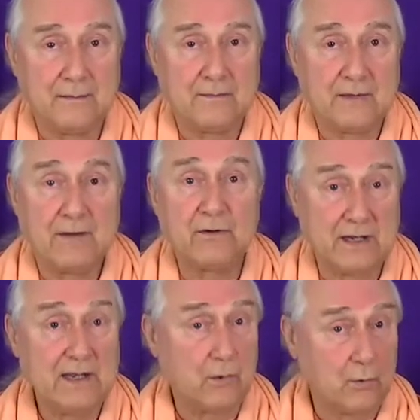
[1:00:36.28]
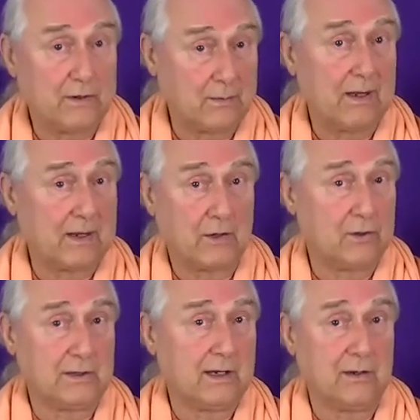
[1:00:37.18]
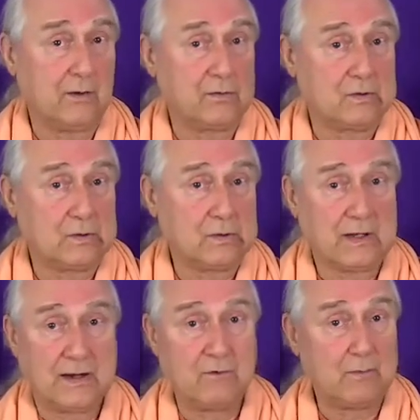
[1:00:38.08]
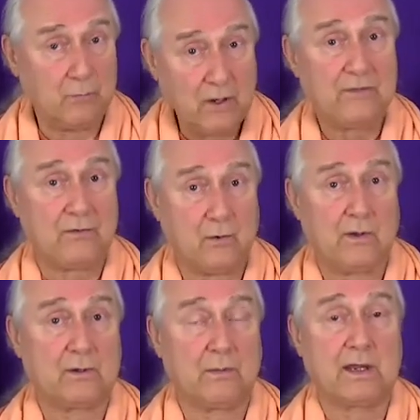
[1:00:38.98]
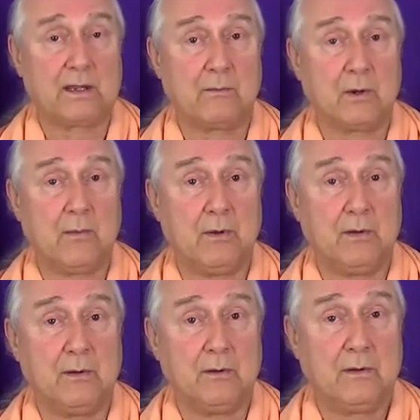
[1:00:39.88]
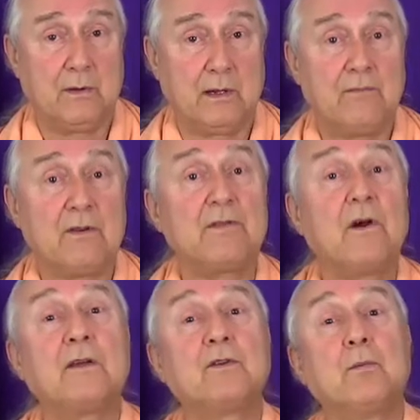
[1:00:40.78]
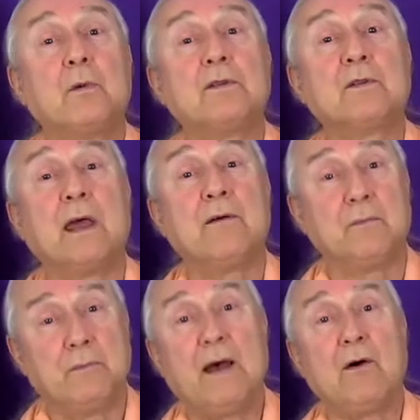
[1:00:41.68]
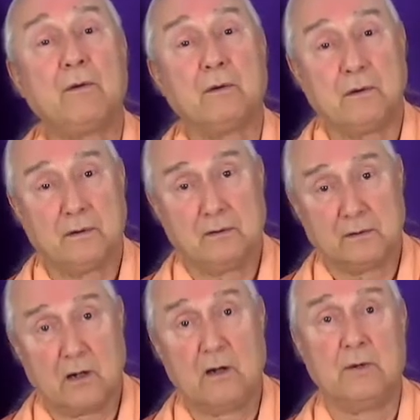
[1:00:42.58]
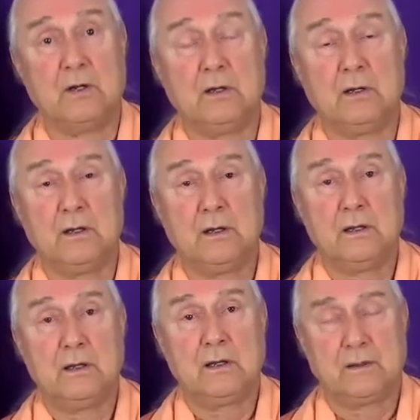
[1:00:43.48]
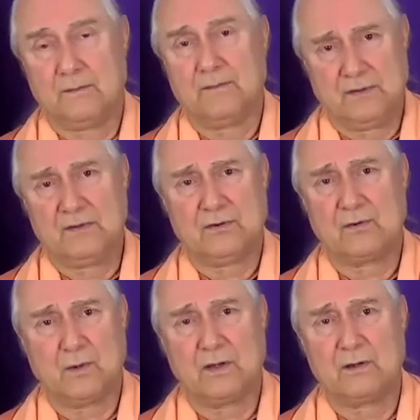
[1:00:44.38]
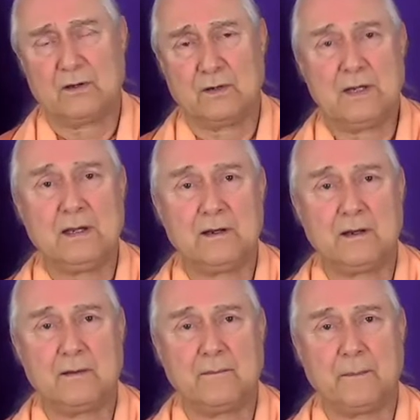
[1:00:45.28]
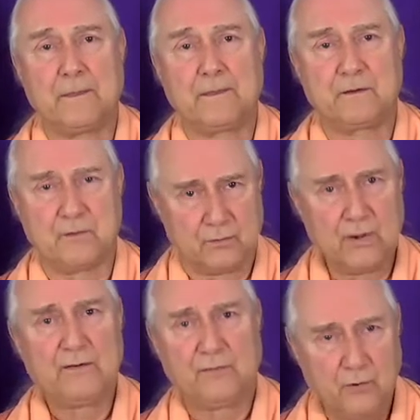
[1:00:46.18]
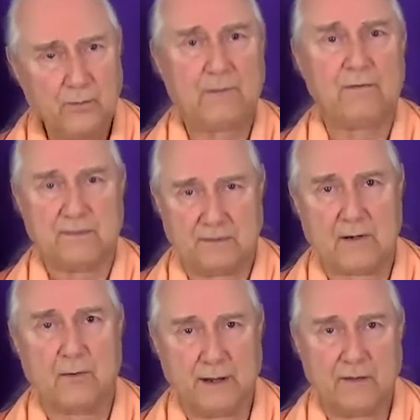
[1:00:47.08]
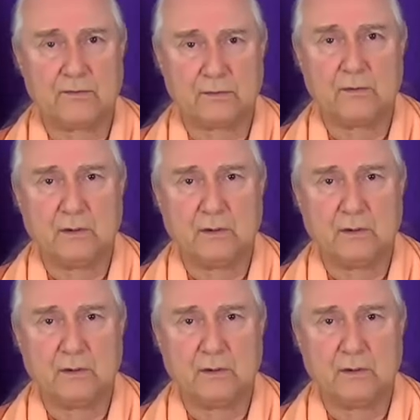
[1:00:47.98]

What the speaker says: Every day you want to make a good day, don't you? Every breath you want to make in Brahman. Every thought you must have about Dharma. This is what you need and to transform everything around you